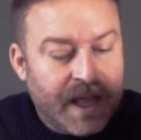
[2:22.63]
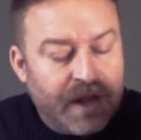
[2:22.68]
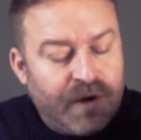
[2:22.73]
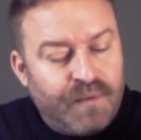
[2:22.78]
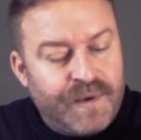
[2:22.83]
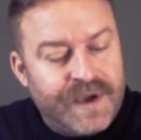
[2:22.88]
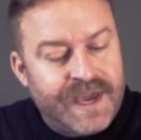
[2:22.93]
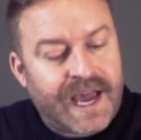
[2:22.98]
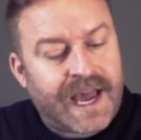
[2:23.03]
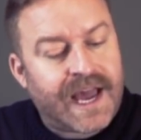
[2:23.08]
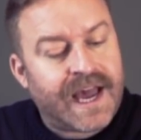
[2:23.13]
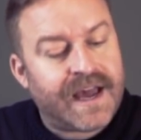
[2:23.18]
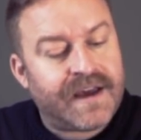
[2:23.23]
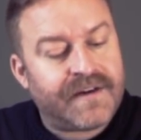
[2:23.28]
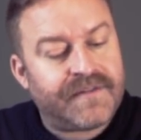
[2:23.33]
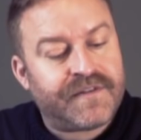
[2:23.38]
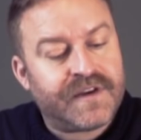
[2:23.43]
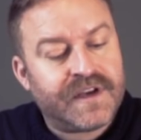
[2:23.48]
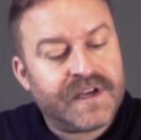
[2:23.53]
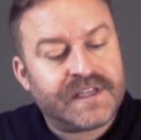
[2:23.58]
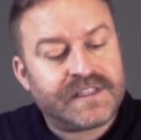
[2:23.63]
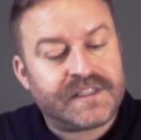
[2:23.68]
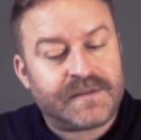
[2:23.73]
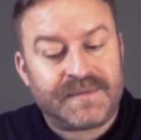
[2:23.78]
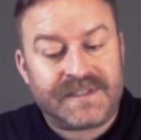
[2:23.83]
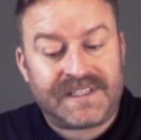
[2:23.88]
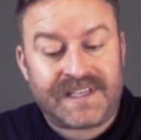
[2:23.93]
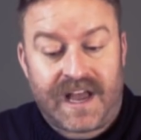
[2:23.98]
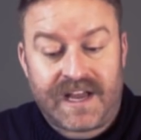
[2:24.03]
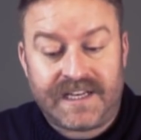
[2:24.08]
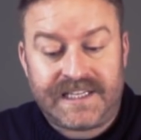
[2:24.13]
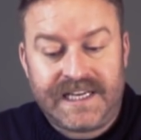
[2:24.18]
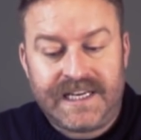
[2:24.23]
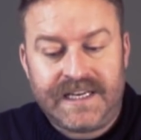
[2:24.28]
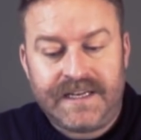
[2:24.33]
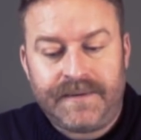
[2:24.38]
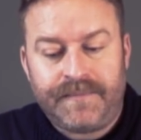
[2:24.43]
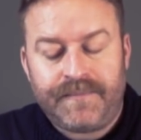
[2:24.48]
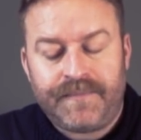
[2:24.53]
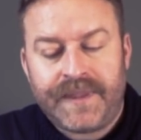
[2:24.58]
We have some
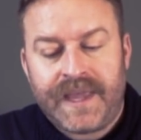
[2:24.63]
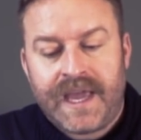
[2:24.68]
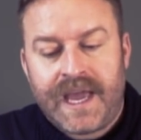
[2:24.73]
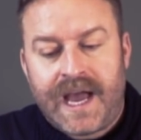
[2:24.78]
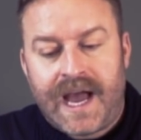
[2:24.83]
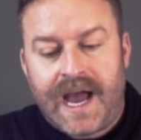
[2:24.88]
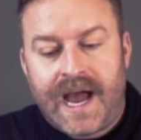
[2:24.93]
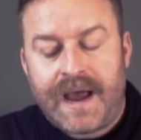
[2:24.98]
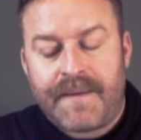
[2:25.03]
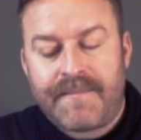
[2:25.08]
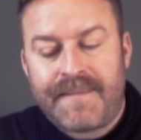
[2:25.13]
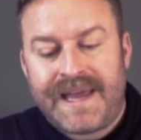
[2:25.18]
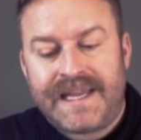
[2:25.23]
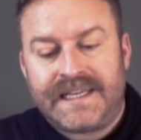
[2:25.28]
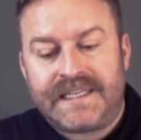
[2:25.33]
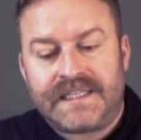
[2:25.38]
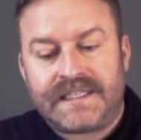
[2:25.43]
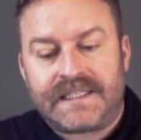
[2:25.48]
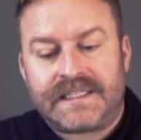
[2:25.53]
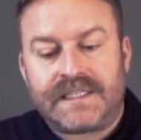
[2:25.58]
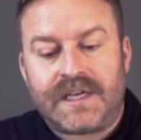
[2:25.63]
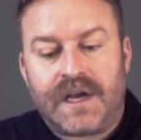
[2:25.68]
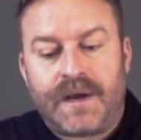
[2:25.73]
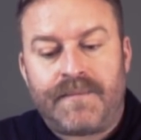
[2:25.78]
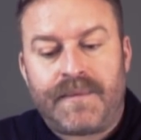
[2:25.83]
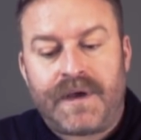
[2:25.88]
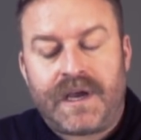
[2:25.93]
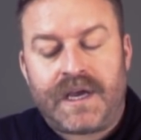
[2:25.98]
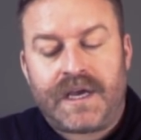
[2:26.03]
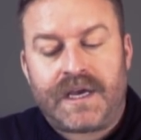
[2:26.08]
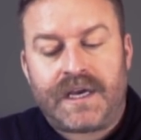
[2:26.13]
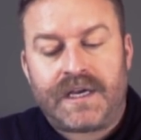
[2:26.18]
sardine. I made some